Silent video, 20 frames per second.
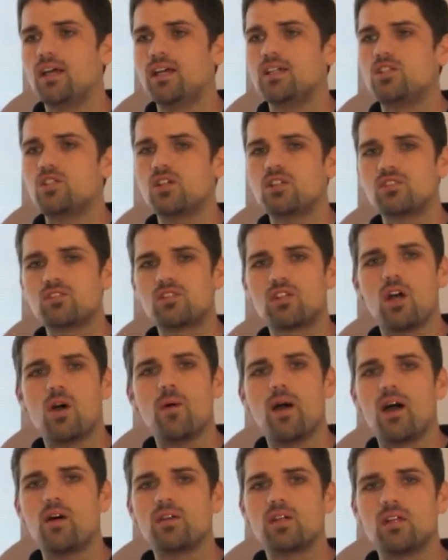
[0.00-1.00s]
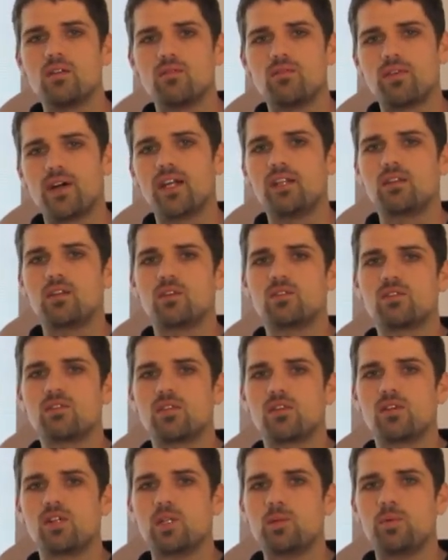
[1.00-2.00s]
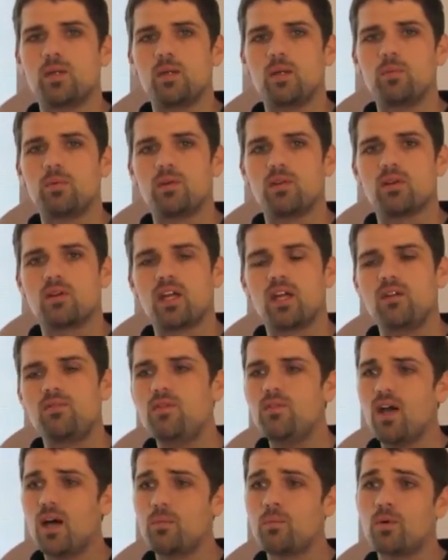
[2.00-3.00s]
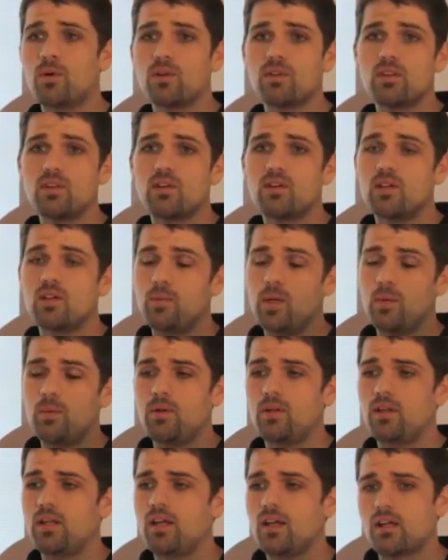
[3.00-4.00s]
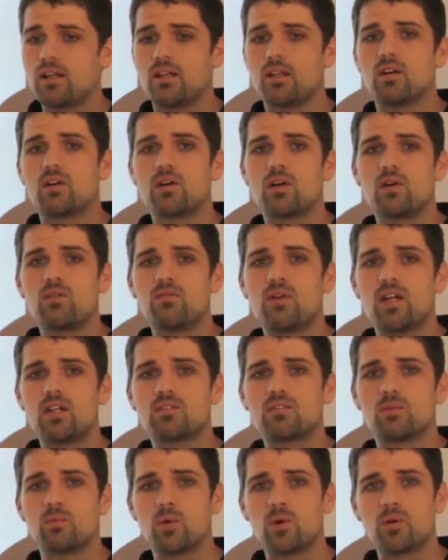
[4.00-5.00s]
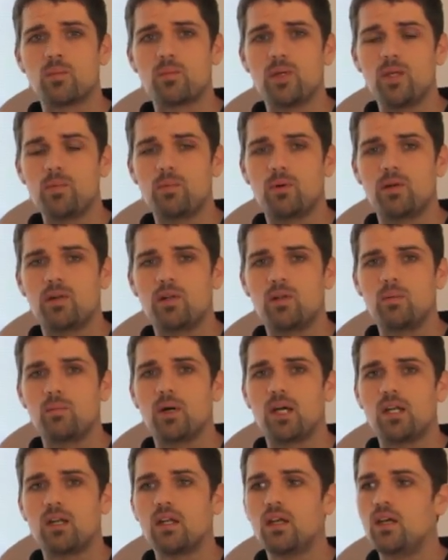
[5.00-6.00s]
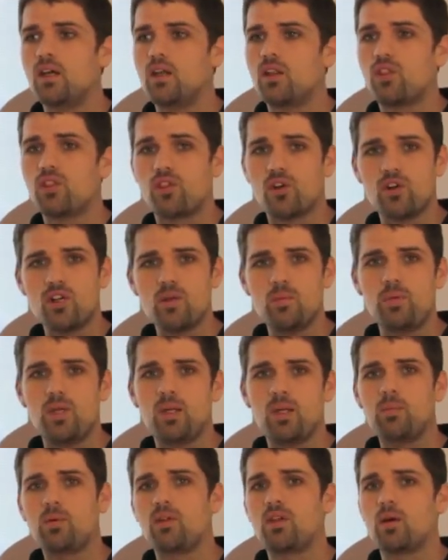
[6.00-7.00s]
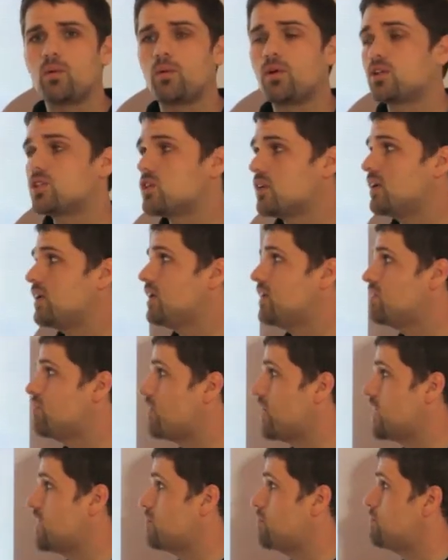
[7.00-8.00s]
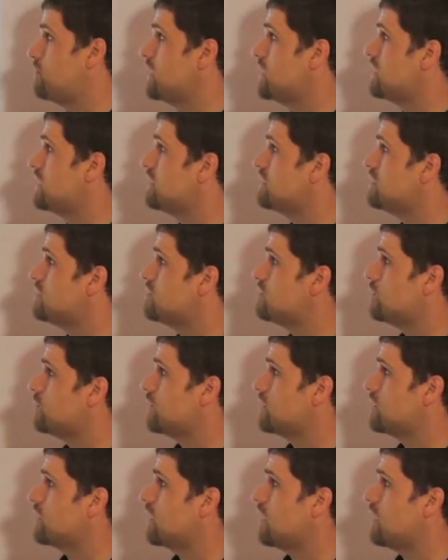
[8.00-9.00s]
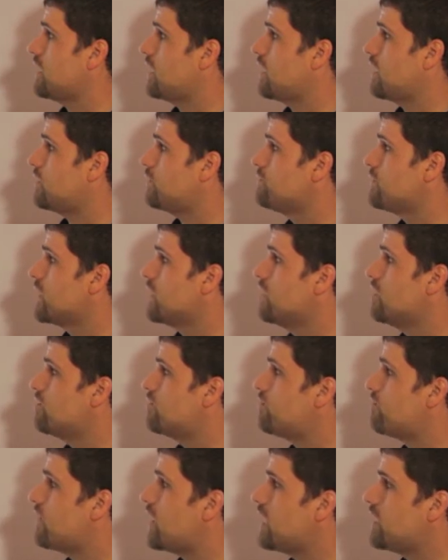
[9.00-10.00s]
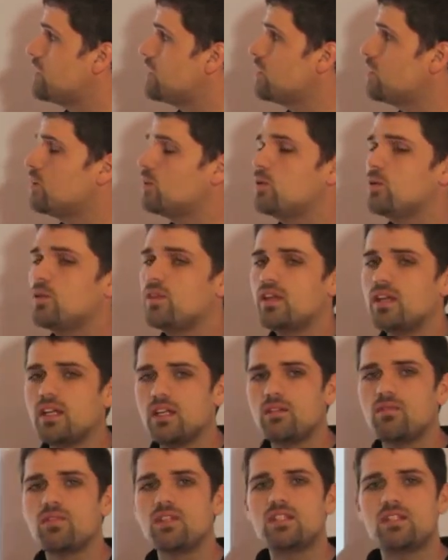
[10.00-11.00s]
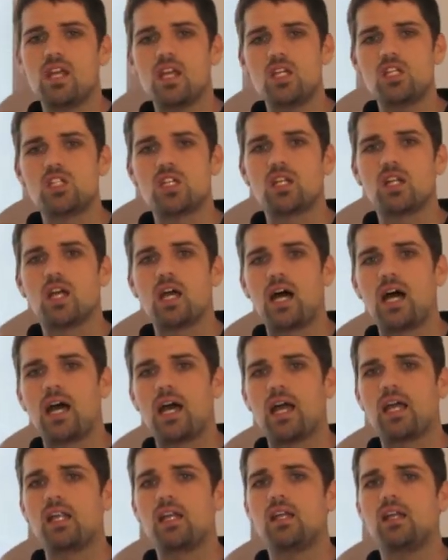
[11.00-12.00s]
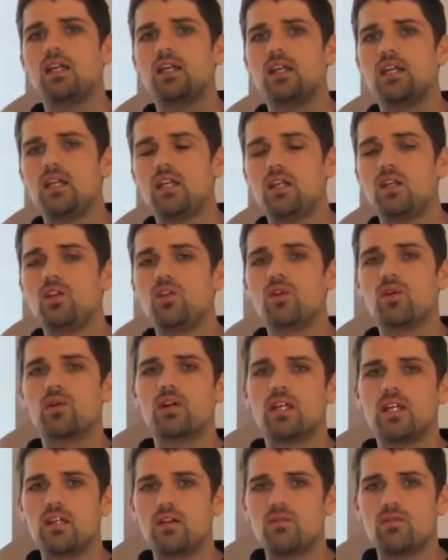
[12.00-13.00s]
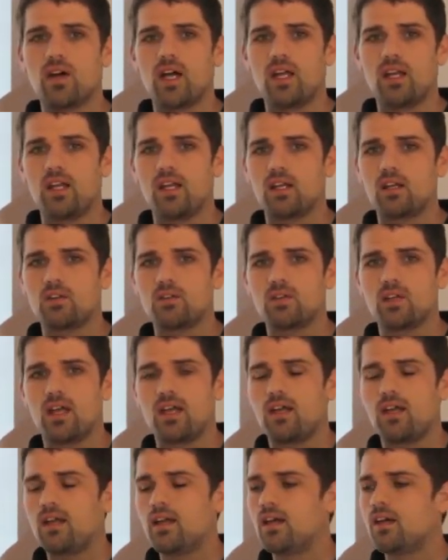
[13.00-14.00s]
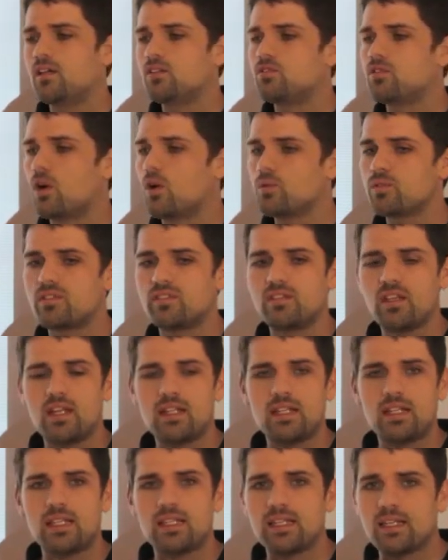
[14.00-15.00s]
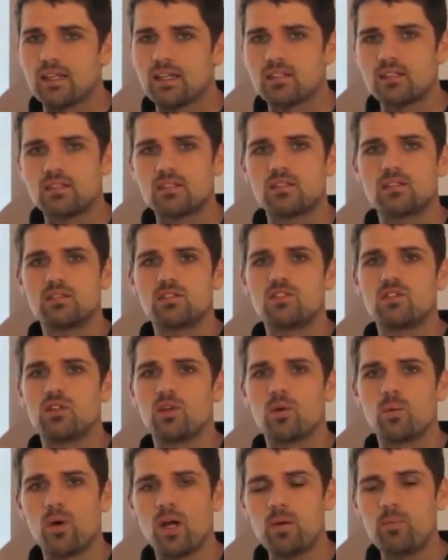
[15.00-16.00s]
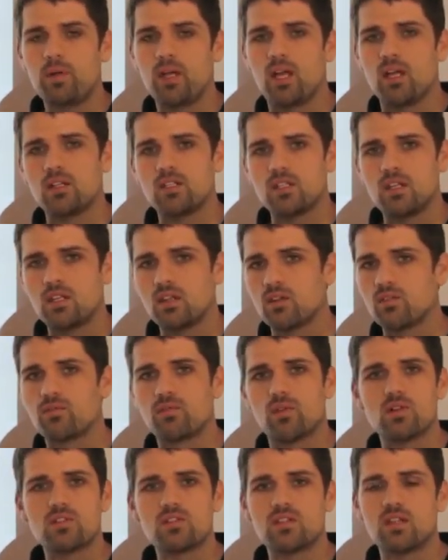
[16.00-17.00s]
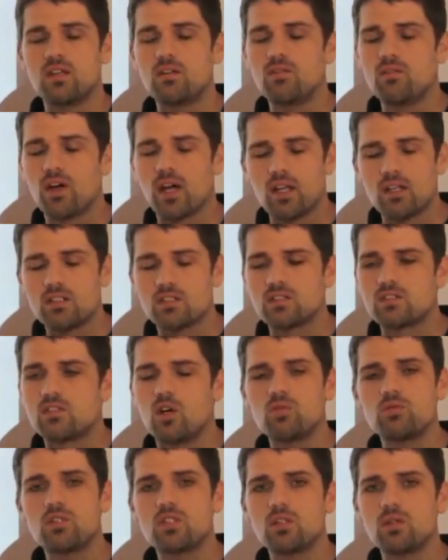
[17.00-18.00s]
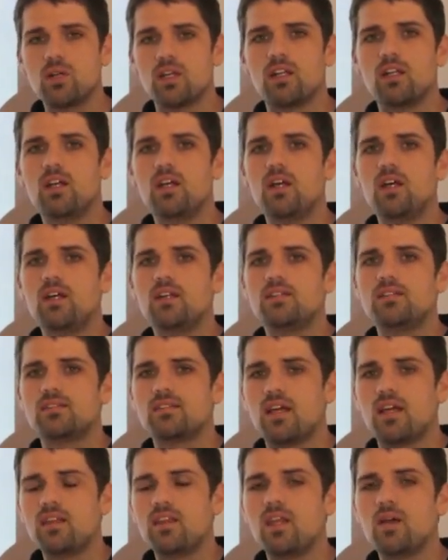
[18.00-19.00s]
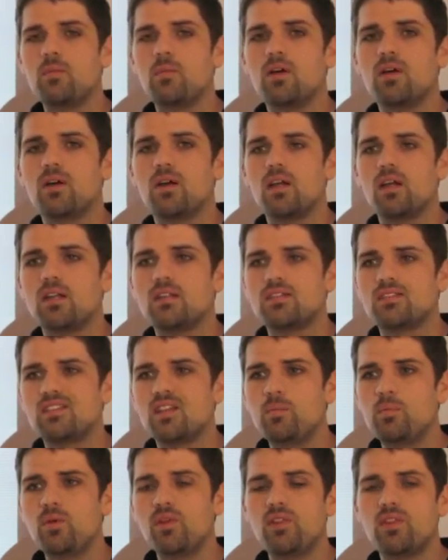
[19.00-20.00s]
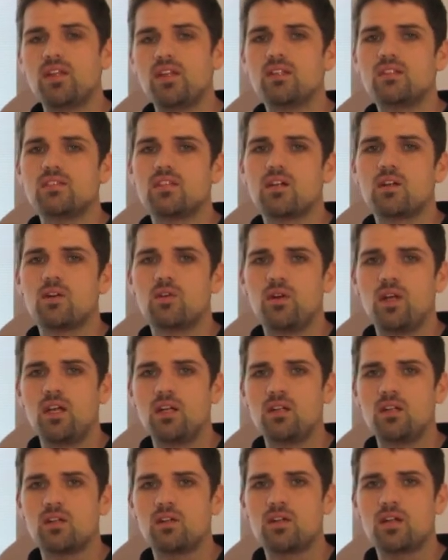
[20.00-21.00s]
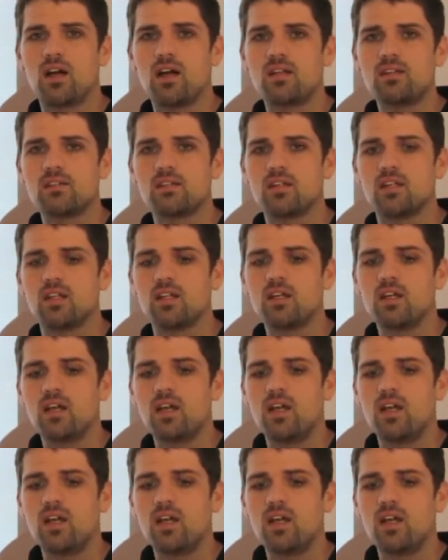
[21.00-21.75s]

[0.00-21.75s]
Just go out and invite those 30 people, okay? If you've got more than 30 people, heck, go invite some more people. But 30 people, I want you to invite them. Begin doing that now. Follow the invitation guide in your inviting, okay? Don't send links to your webpage in the first invite. Just don't do it. Send them simple things that create curiosity